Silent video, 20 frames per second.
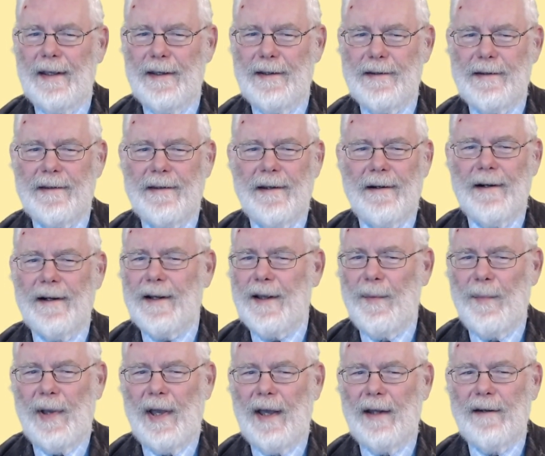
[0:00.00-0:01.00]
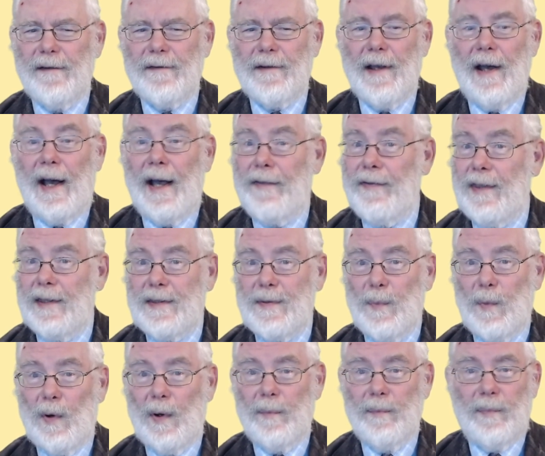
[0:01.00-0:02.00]
Is there a command of God
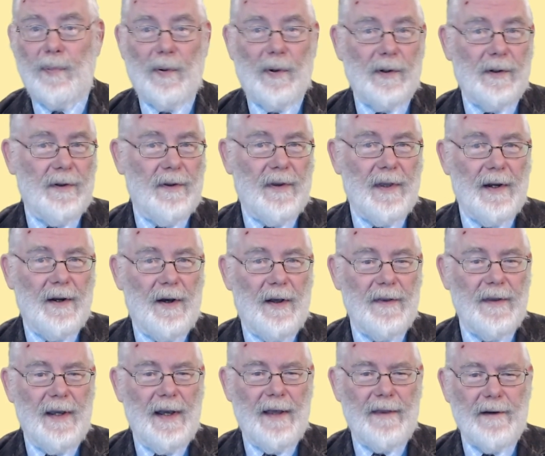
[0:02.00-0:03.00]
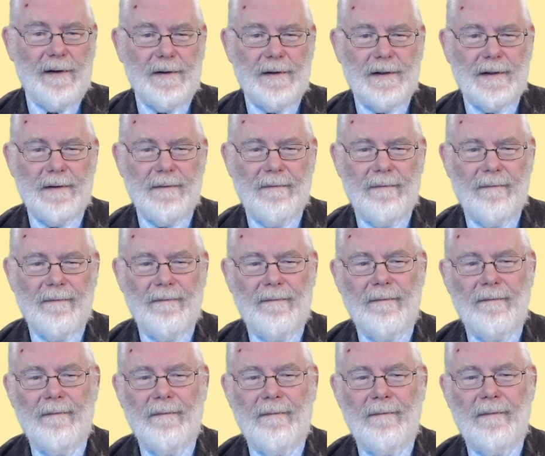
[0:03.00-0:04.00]
that's more important than all the others?
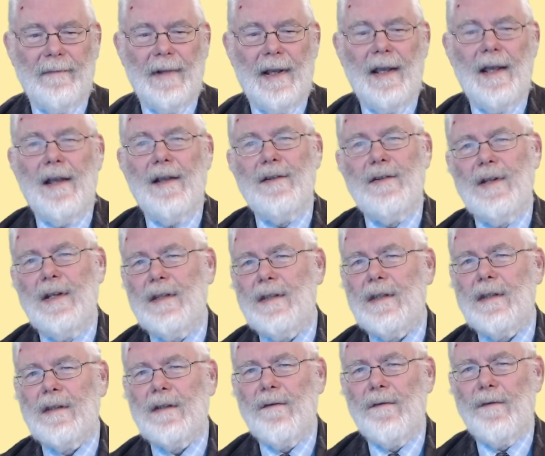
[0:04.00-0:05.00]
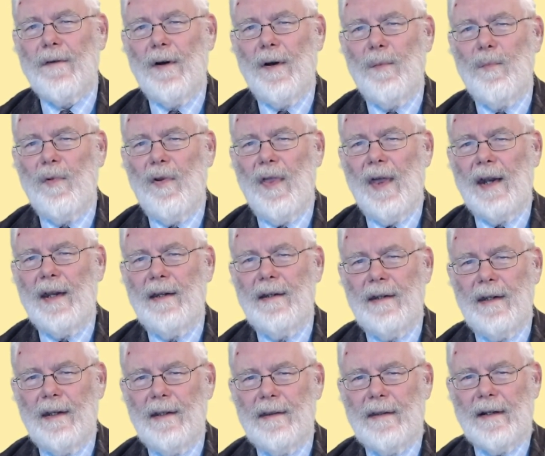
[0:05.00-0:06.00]
Jesus affirmed that
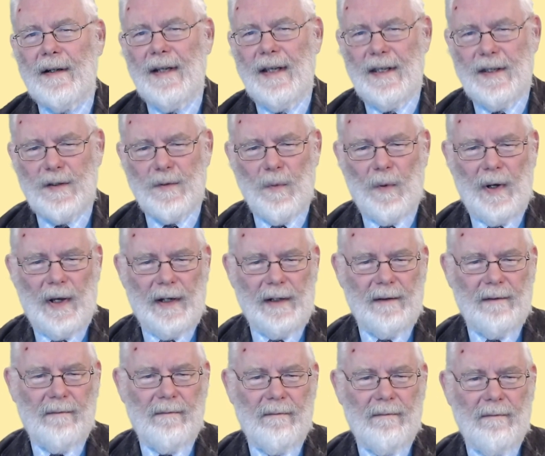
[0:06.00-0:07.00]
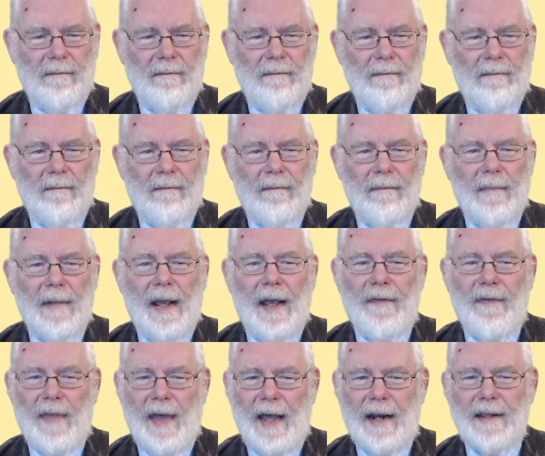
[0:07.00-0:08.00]
indeed there is one,
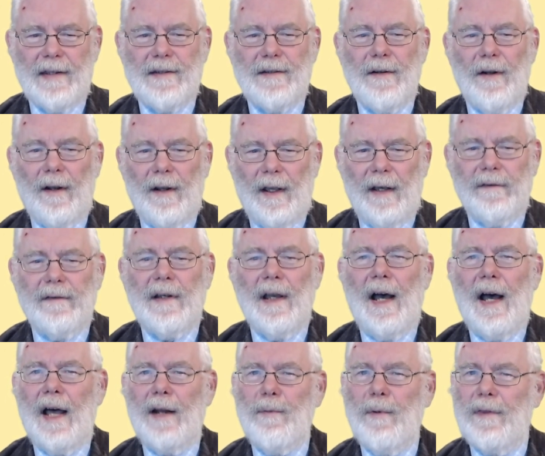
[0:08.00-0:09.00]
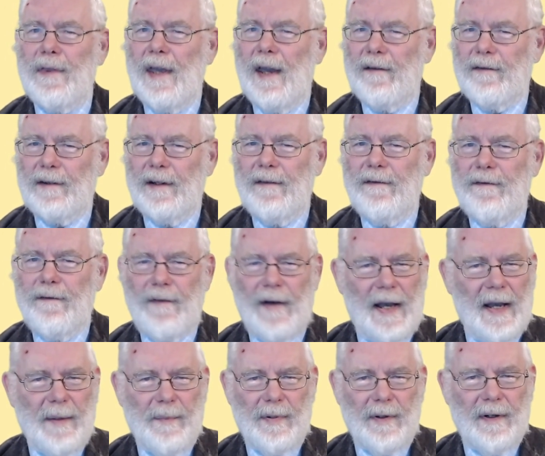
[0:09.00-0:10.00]
and that is to love God with every
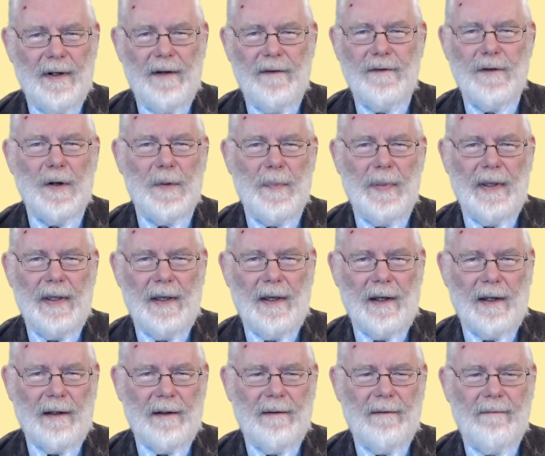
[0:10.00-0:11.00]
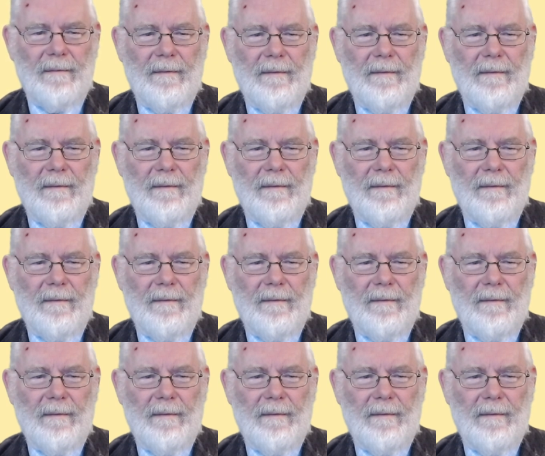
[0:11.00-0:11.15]
fiber of your being.